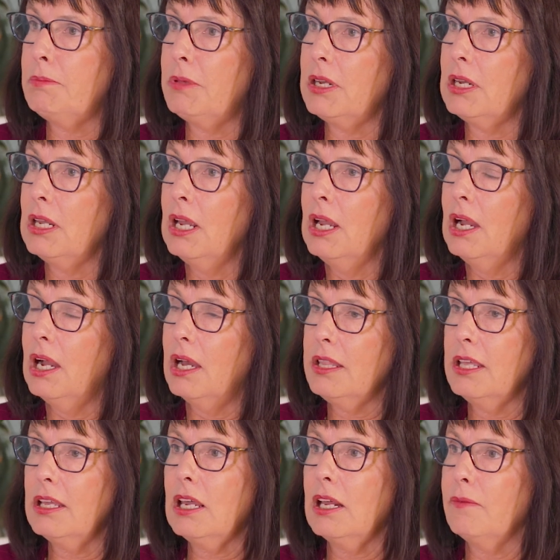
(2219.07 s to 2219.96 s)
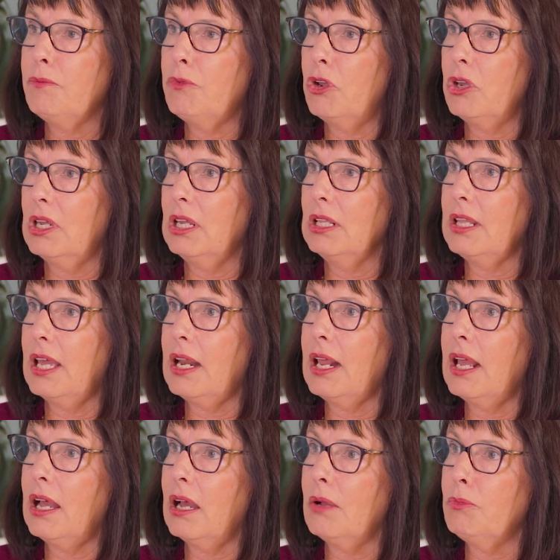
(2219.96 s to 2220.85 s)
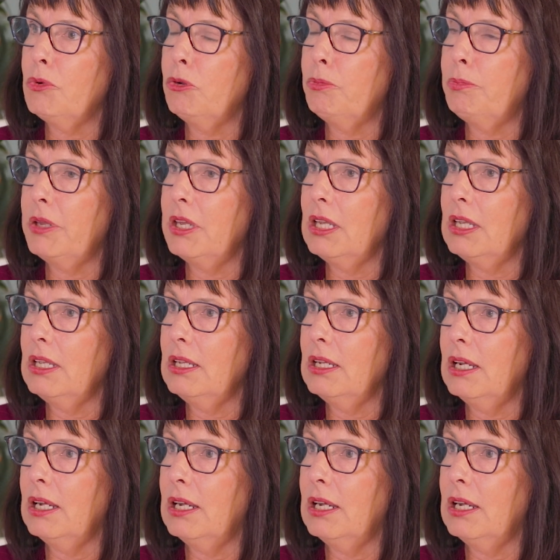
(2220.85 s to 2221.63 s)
But I think kind of working that out will be